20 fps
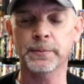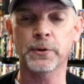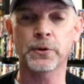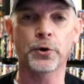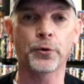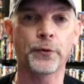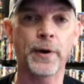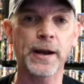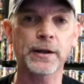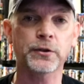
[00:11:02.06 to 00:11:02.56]
some of
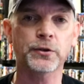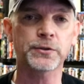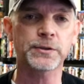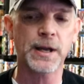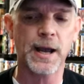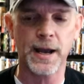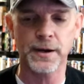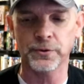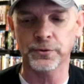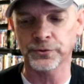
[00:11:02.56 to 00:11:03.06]
the regular
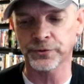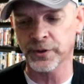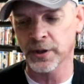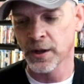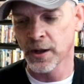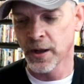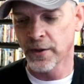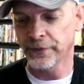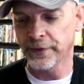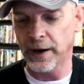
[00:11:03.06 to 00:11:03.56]
titles
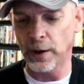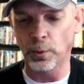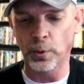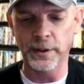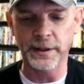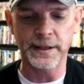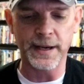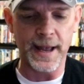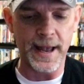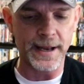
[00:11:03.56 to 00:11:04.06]
that I
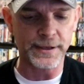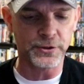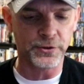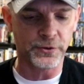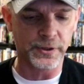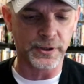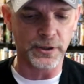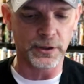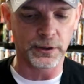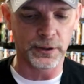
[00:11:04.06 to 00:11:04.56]
wanted to add to
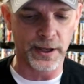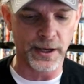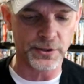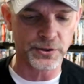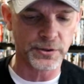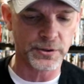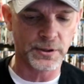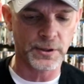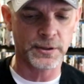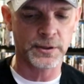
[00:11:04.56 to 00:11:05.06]
the
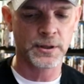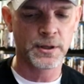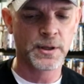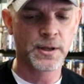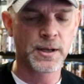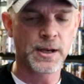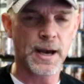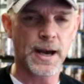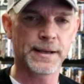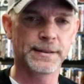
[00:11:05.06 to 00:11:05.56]
collection.
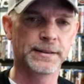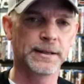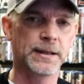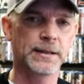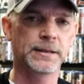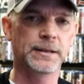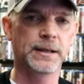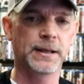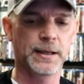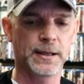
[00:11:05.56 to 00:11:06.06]
I
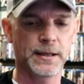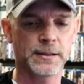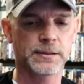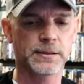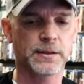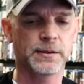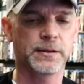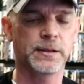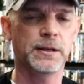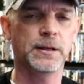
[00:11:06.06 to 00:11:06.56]
did
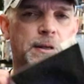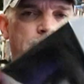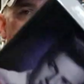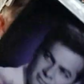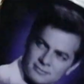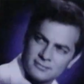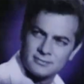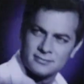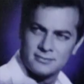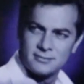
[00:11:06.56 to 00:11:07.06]
get
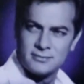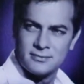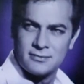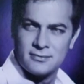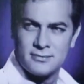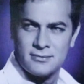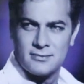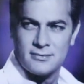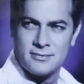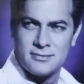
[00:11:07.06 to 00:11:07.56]
the
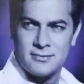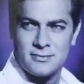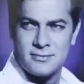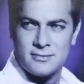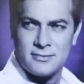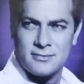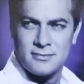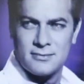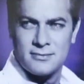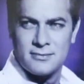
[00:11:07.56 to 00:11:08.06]
Tony
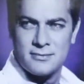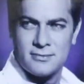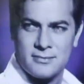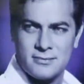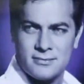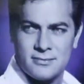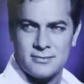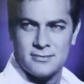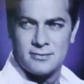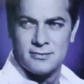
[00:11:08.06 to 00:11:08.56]
Curtis
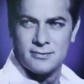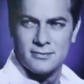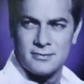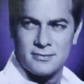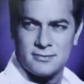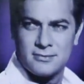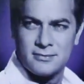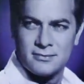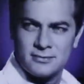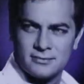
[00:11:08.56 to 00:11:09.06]

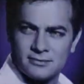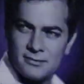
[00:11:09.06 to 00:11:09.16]
collection